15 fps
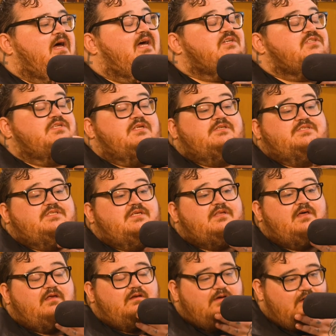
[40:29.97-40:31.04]
I actually didn't see
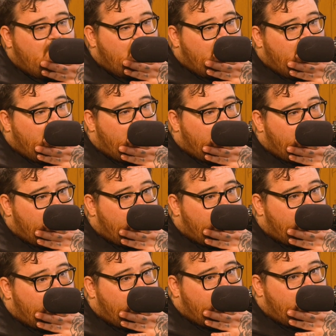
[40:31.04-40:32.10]
that.
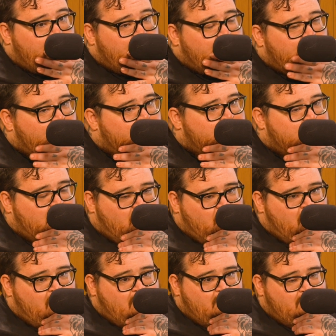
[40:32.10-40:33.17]
It was the
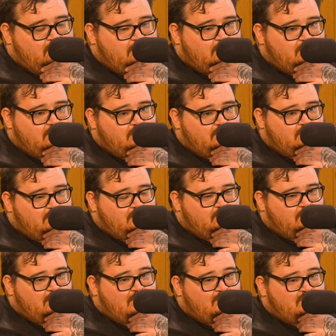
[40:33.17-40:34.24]
one.
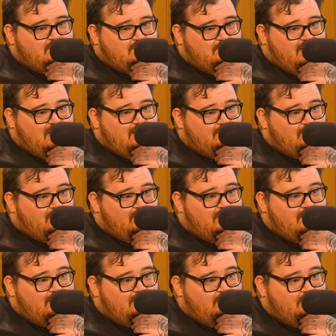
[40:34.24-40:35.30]
Maybe it was Madam
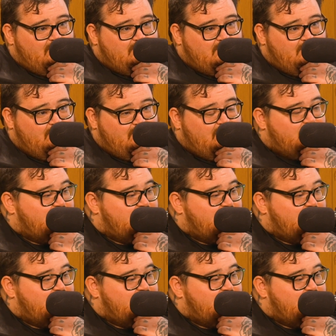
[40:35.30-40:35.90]
Web or something.